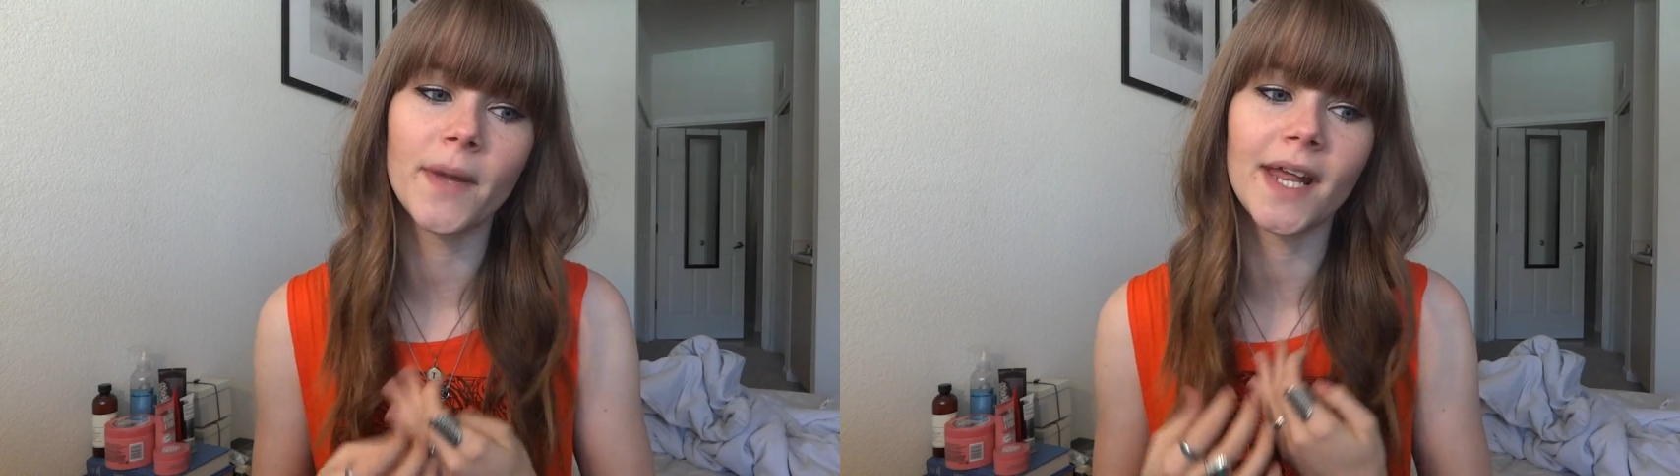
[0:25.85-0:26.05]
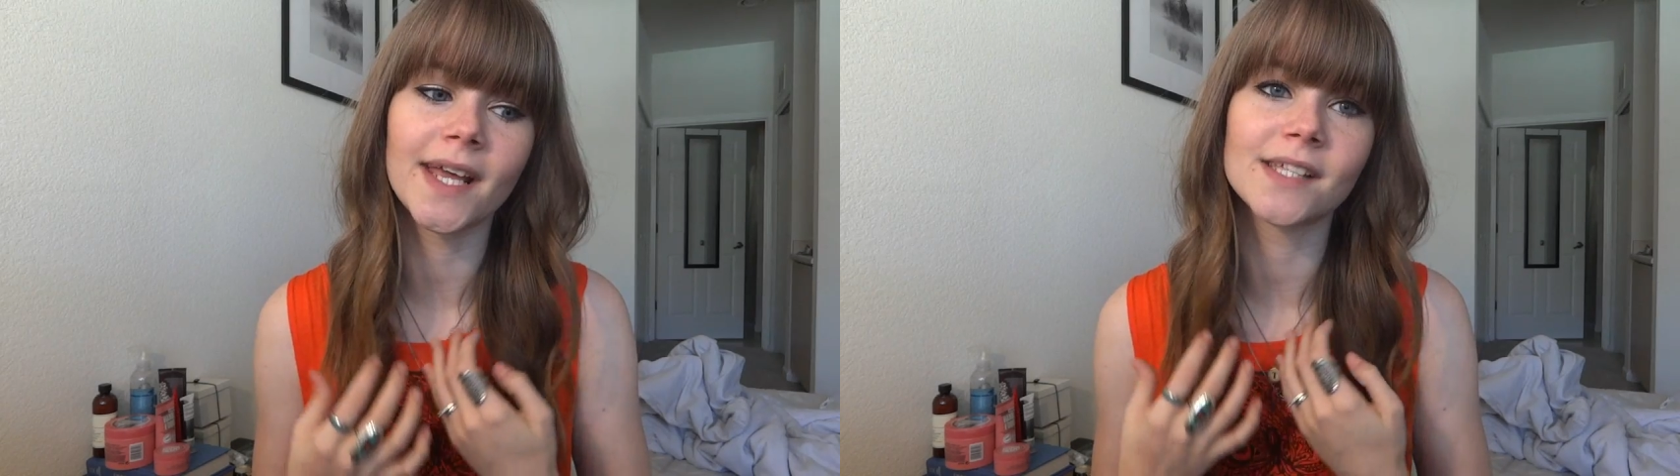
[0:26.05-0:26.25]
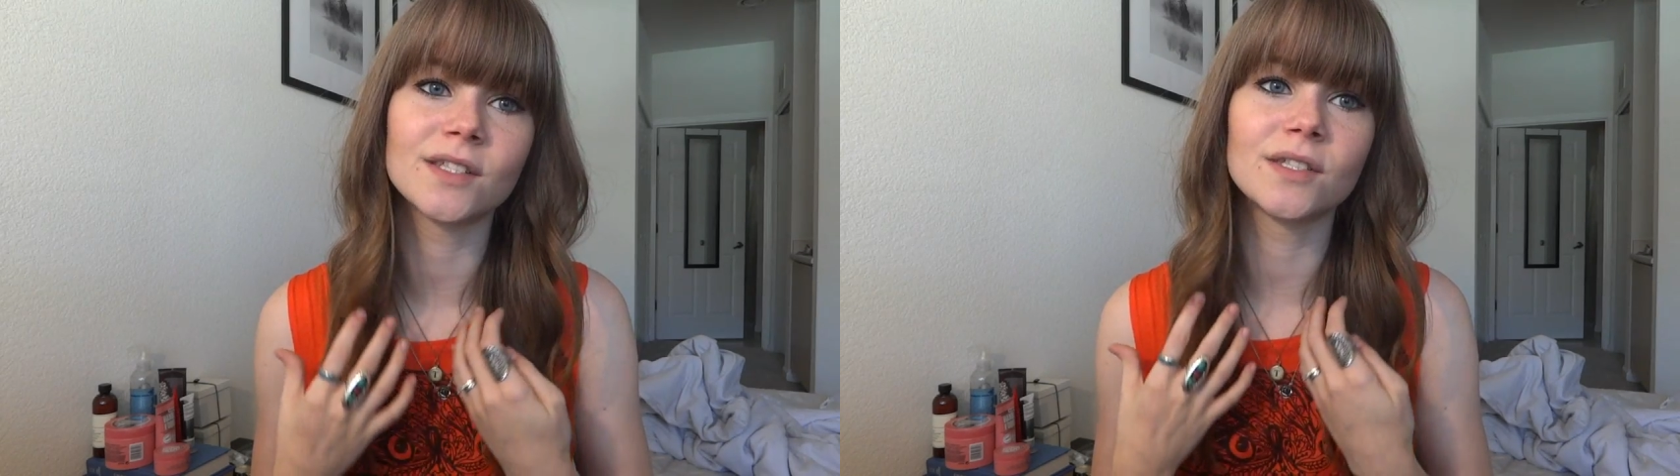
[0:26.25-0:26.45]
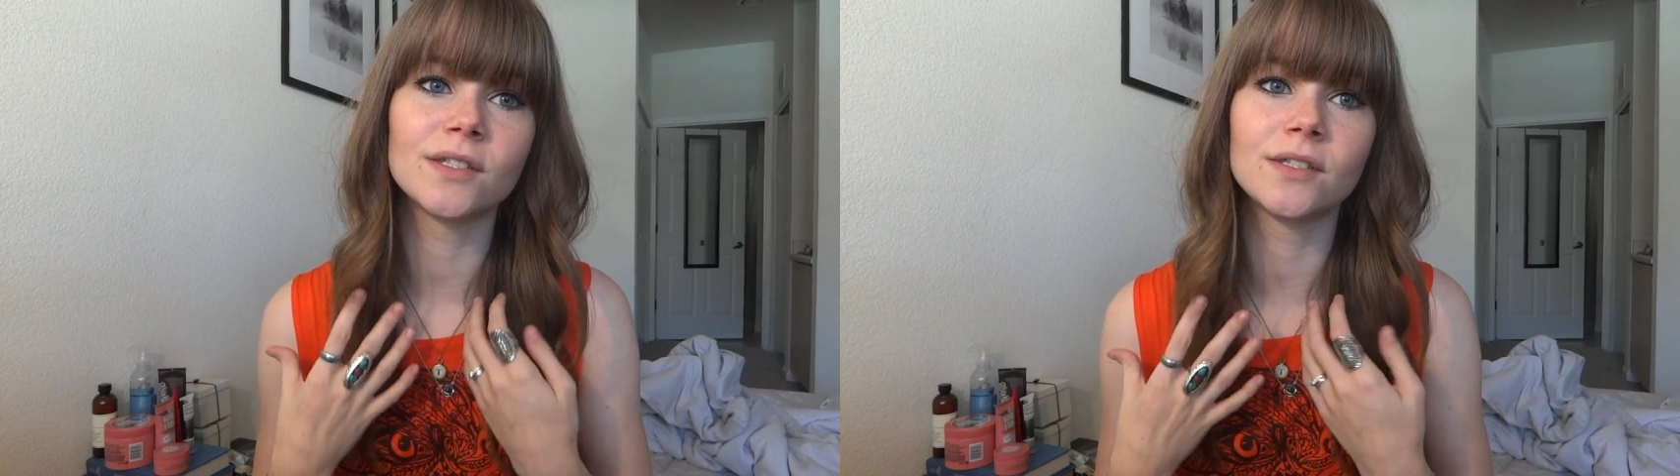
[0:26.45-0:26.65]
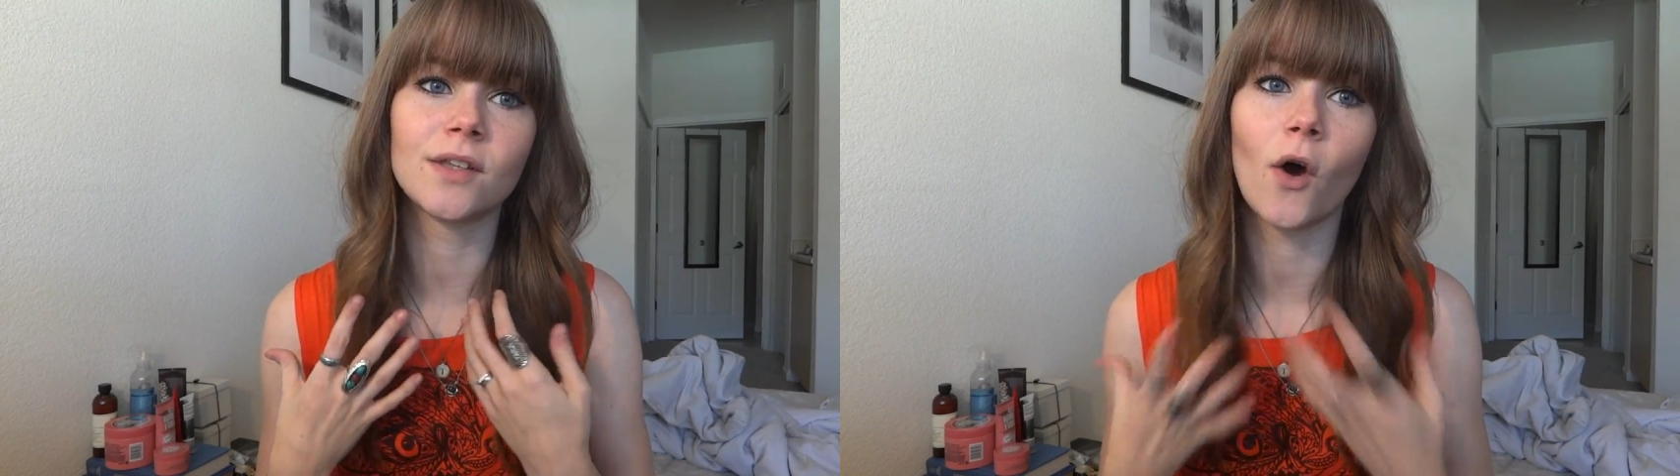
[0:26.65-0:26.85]
but I get
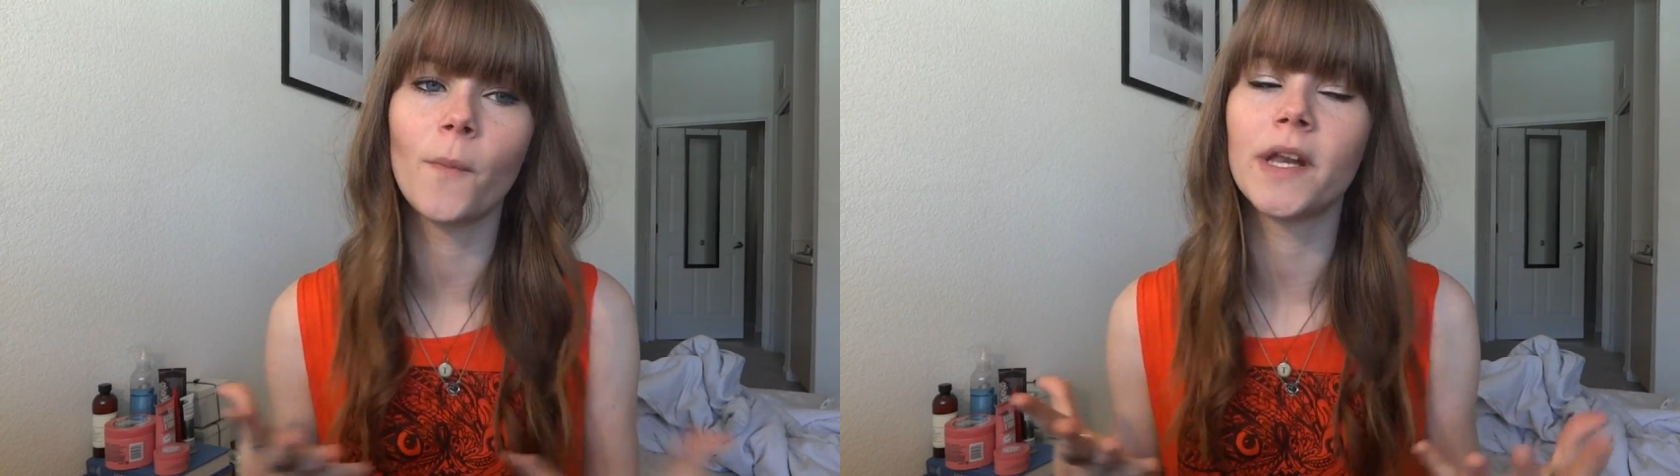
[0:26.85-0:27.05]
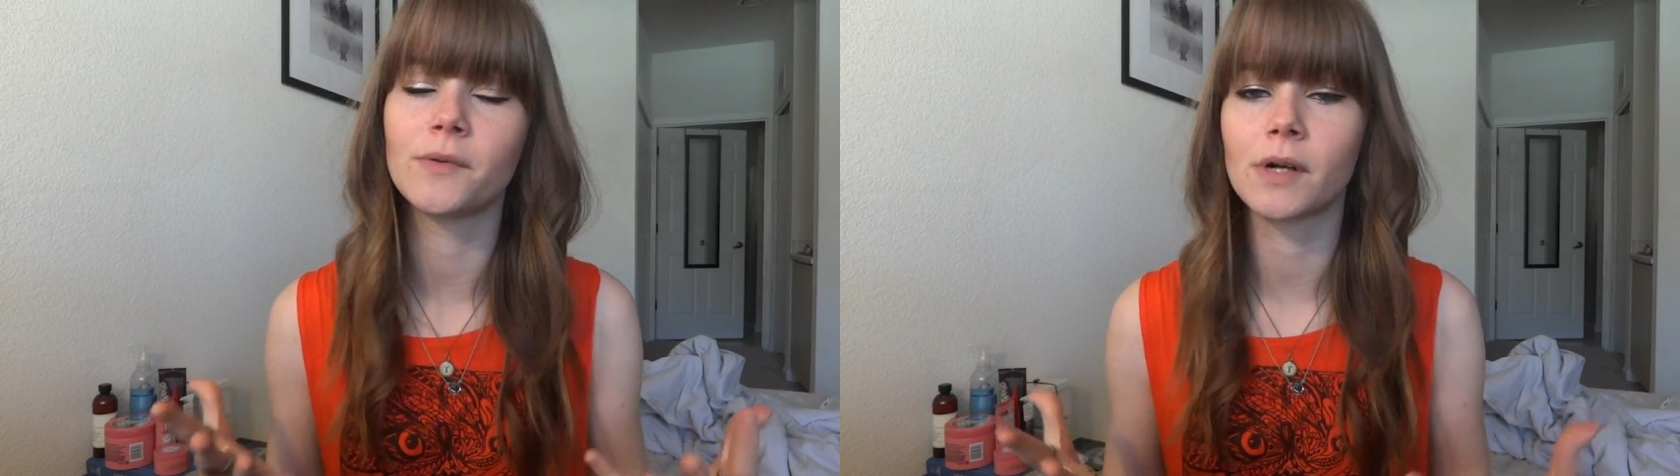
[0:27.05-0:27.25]
so many